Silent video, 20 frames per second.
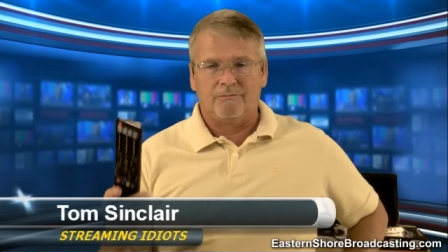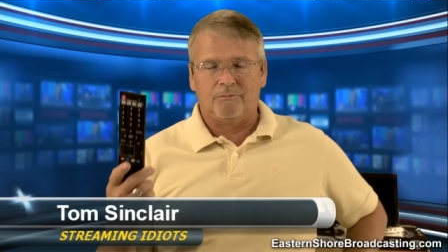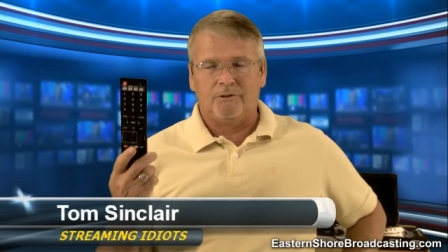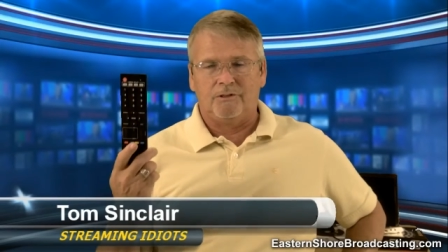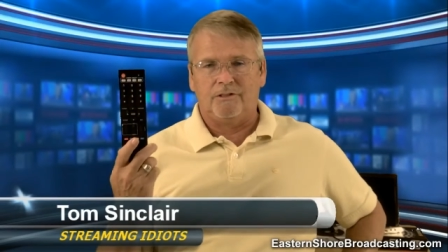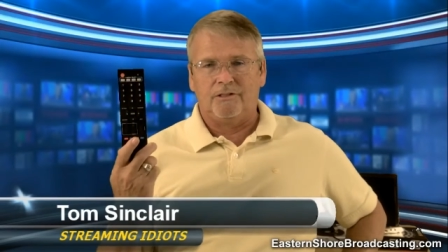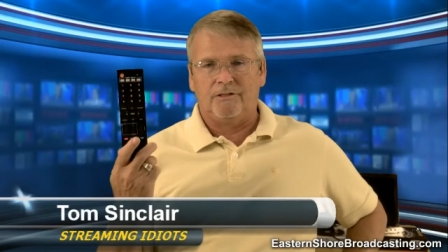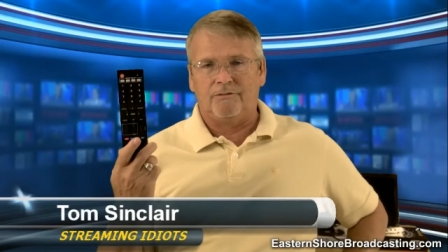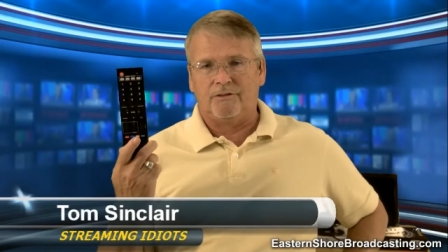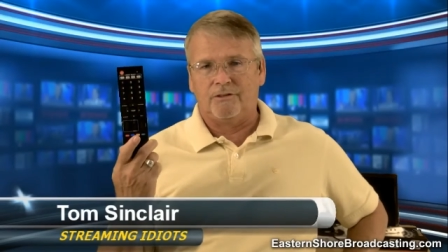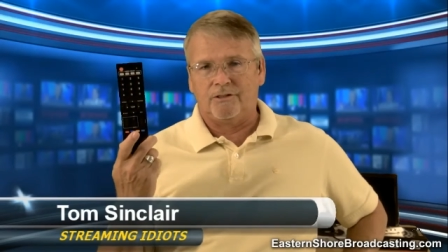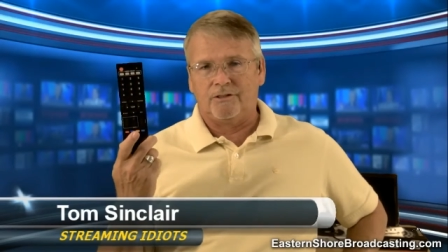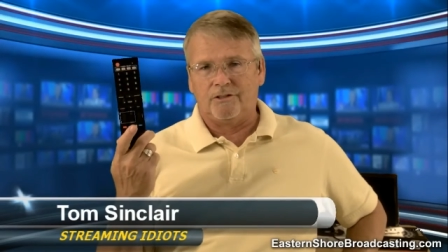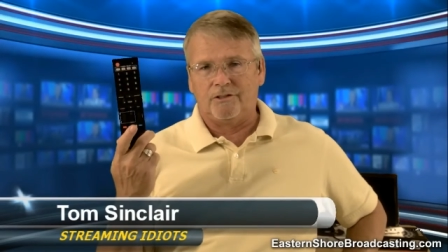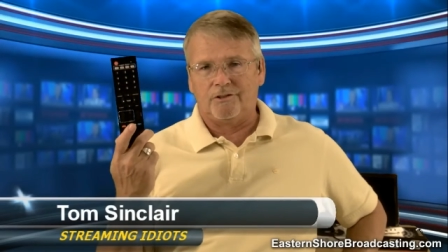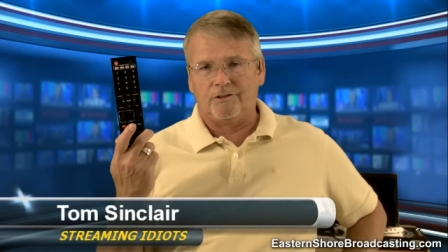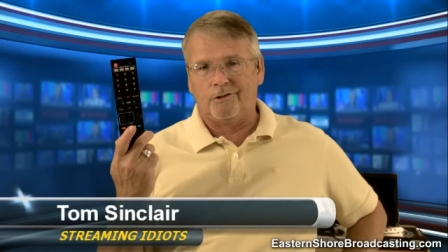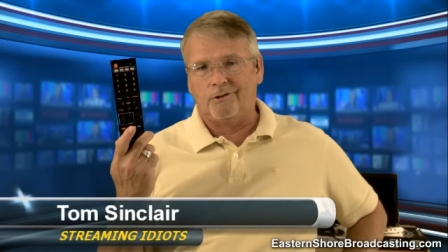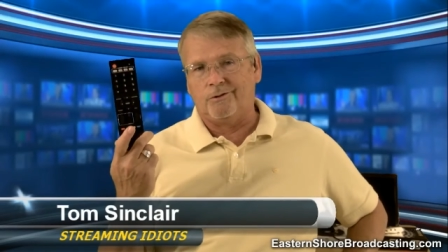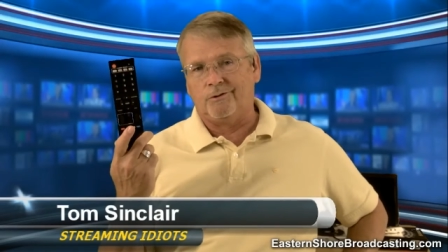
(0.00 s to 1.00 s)
with different
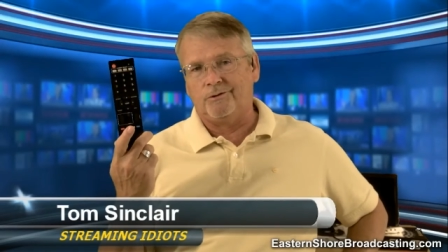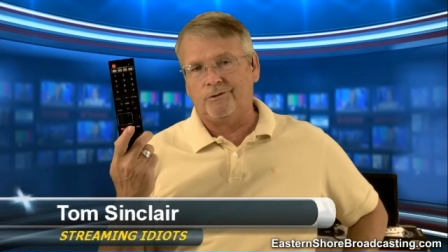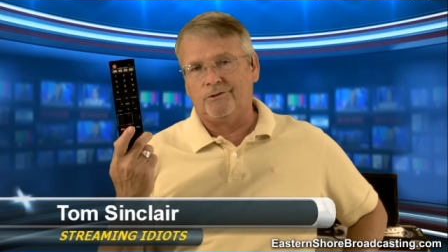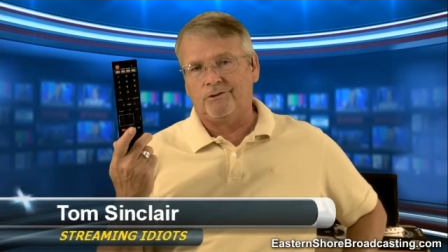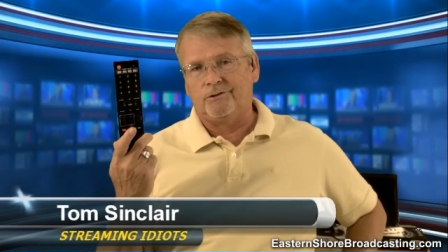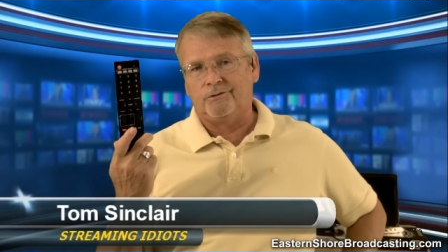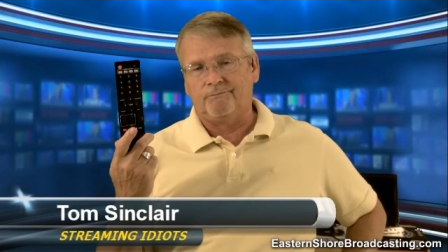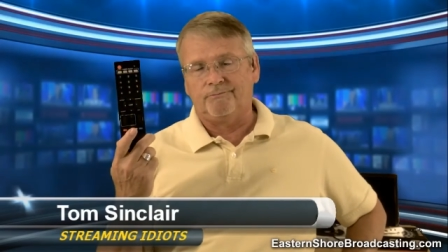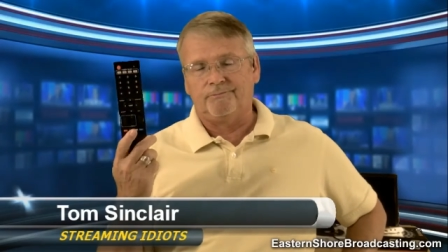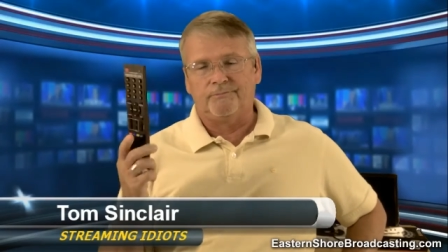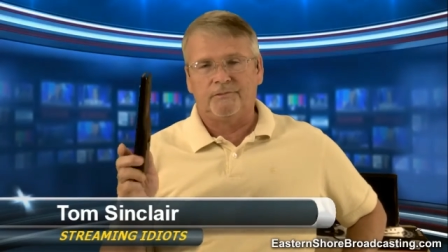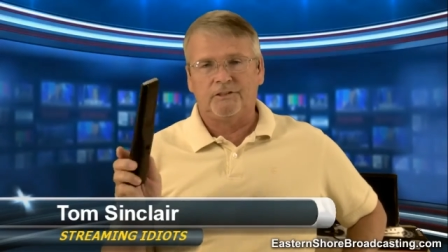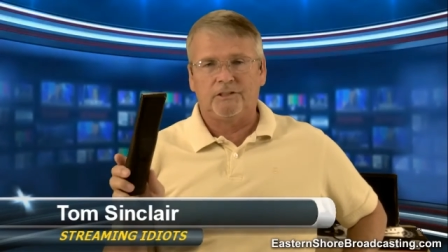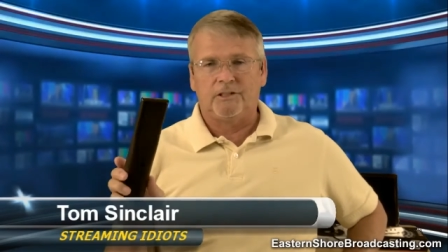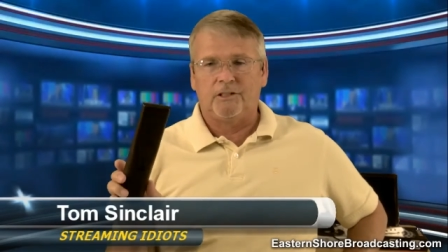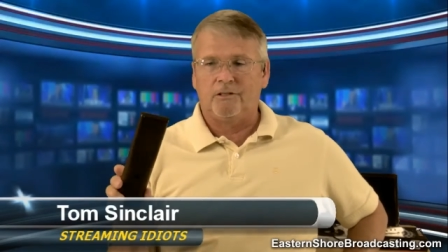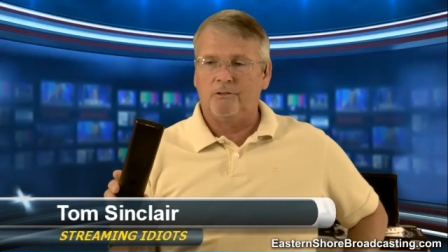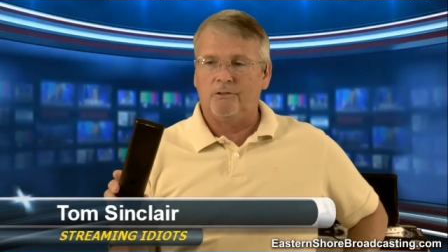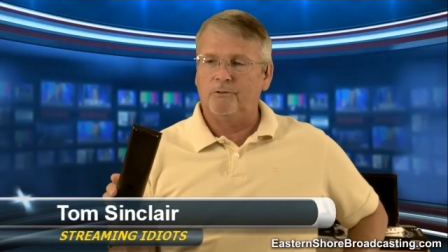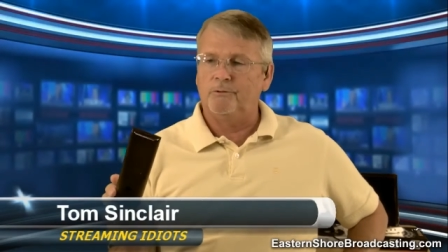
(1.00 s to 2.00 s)
controls.
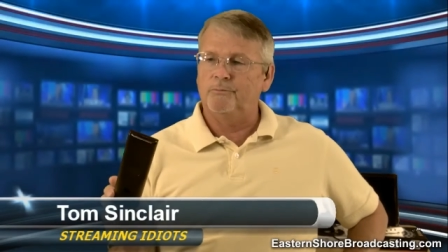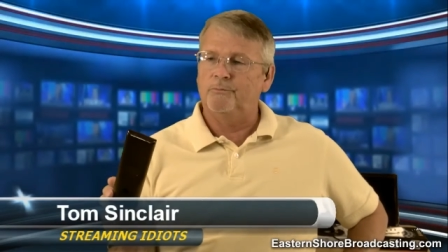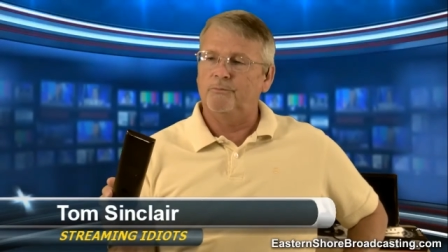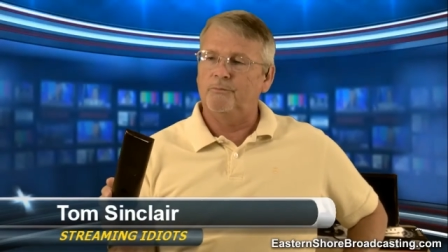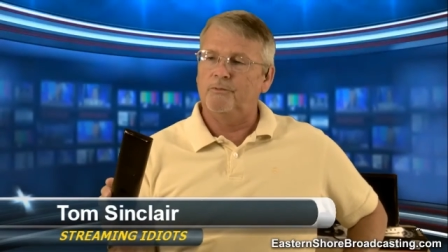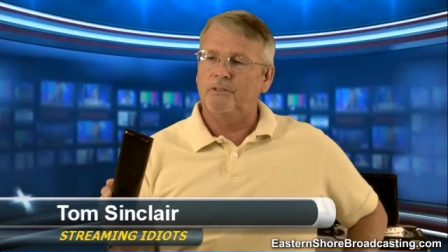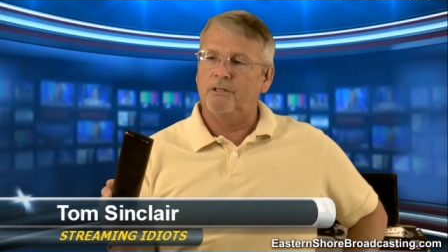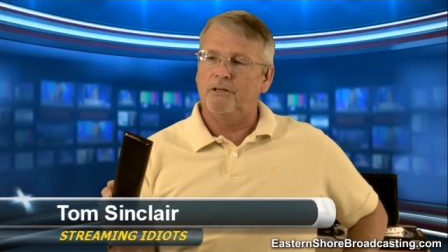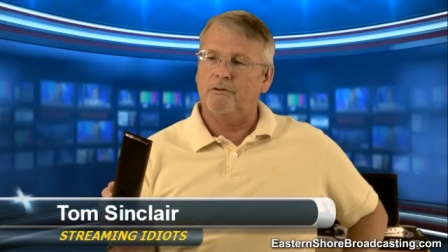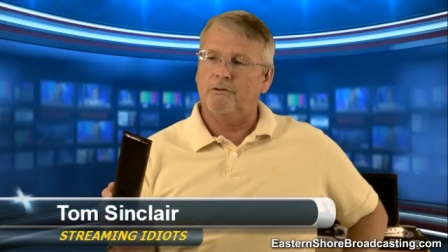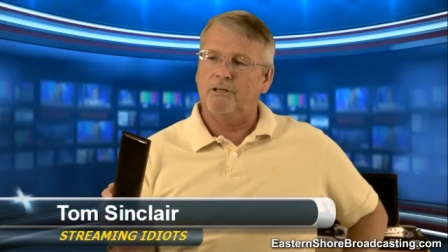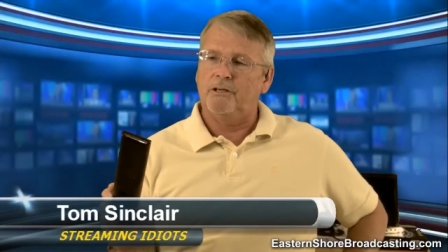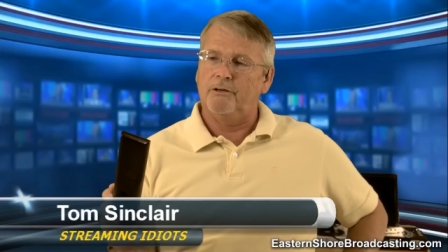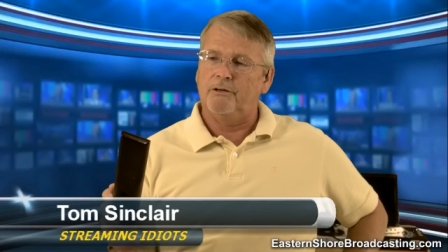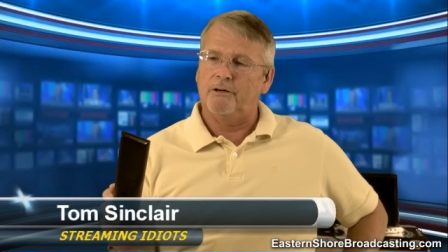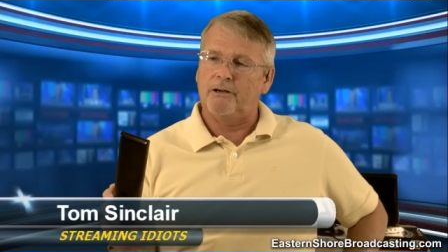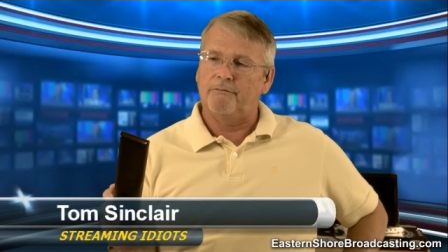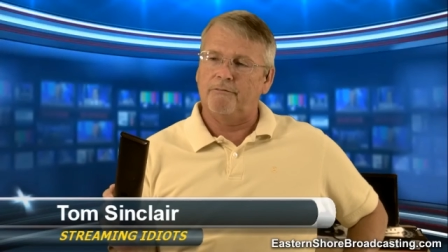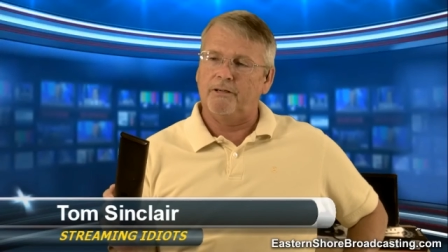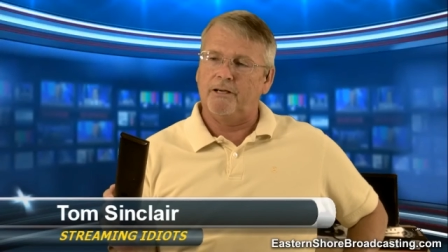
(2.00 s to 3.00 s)
So, you know,
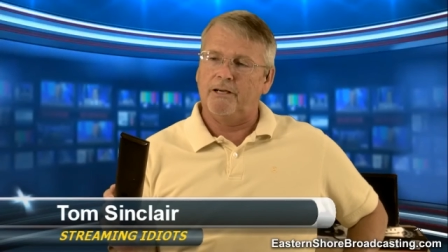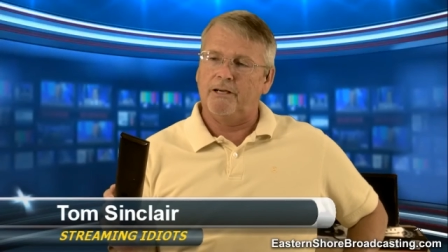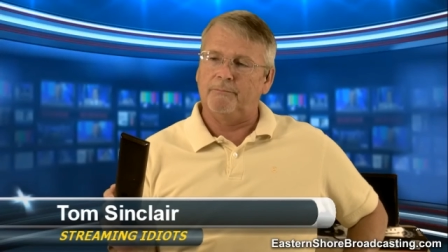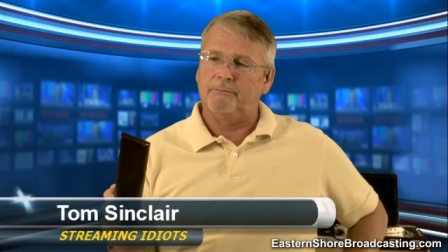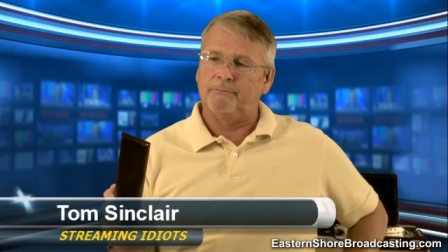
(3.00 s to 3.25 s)
here I've got